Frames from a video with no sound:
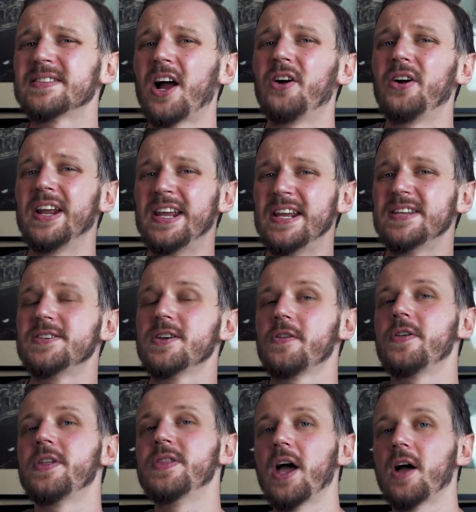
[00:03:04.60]
are easier
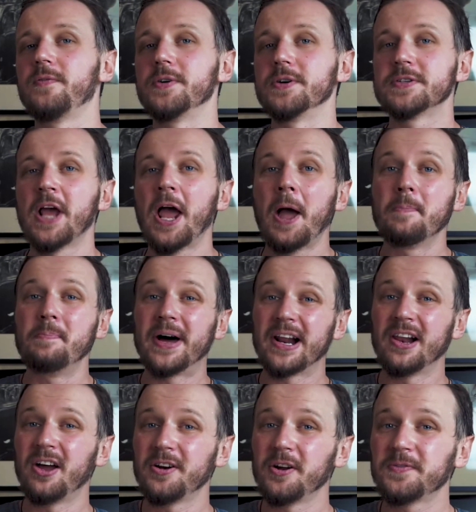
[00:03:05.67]
than others, but a
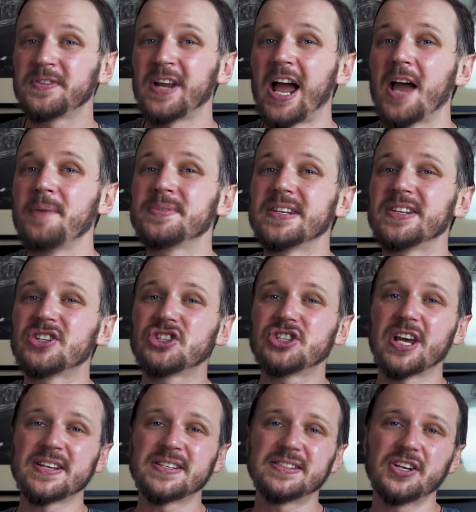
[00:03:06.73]
lot of times it's
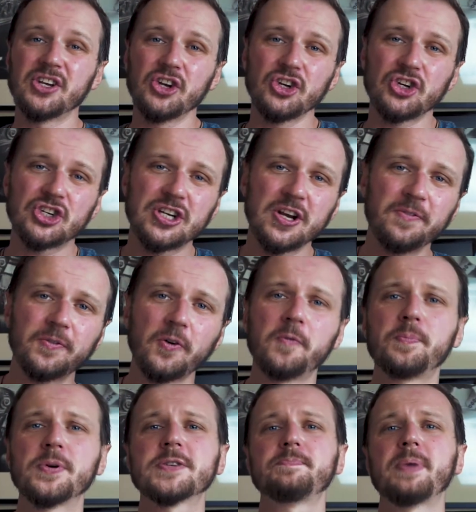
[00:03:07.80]
just a shift of
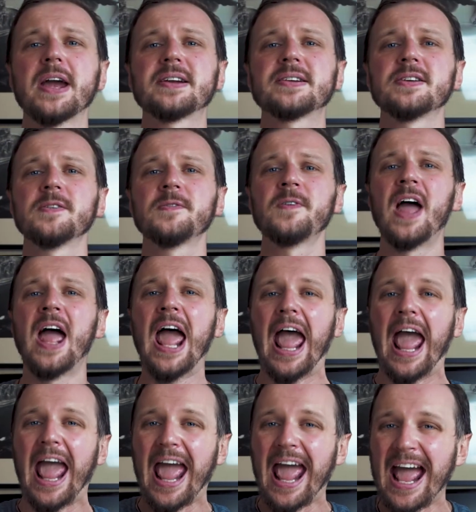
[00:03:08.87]
perspective
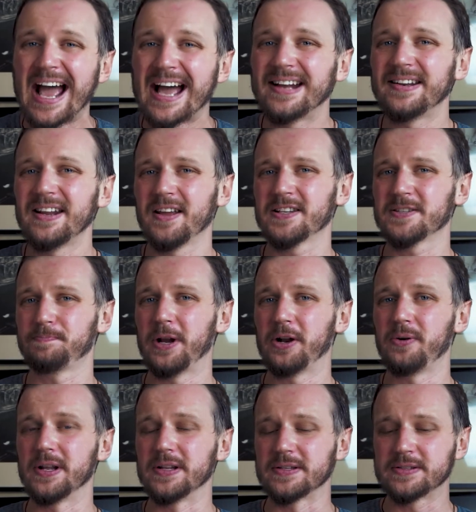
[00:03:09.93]
and
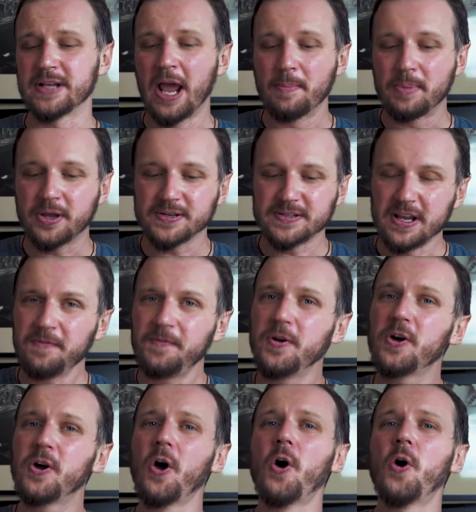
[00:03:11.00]
experience. Because if you
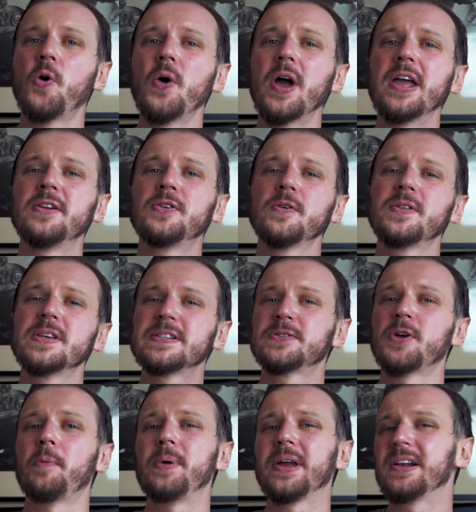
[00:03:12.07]
go into this
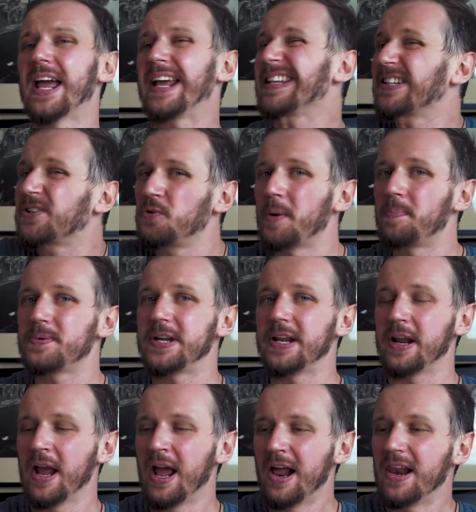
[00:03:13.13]
topic like
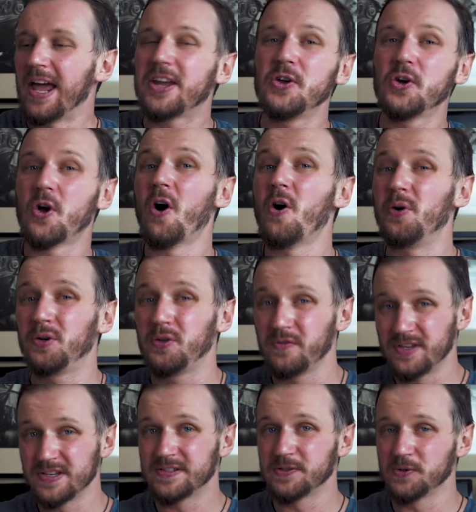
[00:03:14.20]
scripting, like you go into
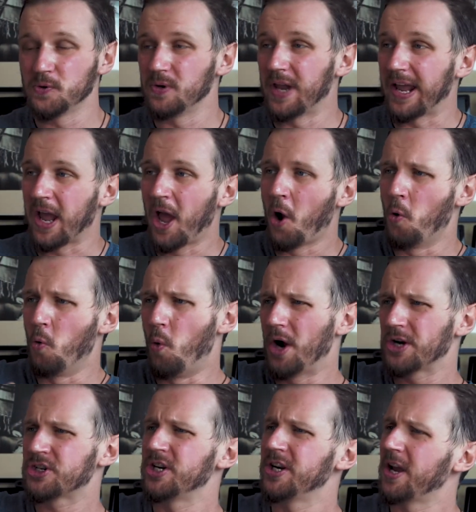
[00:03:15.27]
the zoo, like
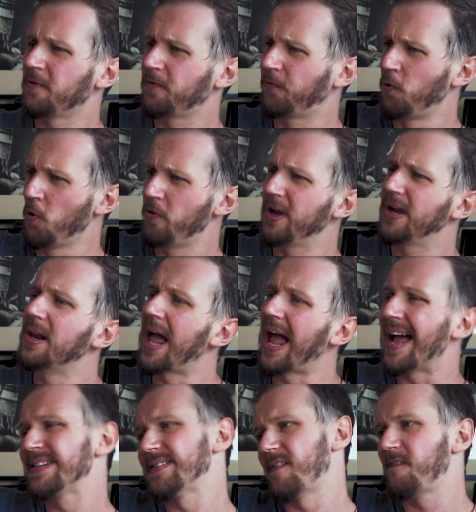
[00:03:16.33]
watching it through the
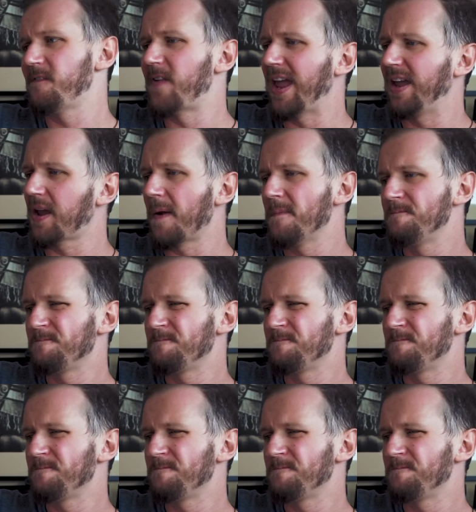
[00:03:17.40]
glass and think,